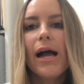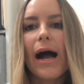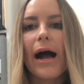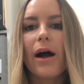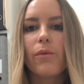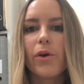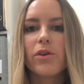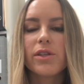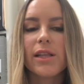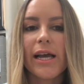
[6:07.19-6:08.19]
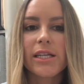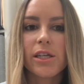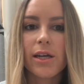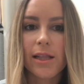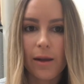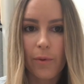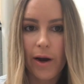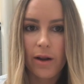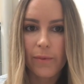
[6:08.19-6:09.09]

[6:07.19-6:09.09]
Uh, we also like to collaborate and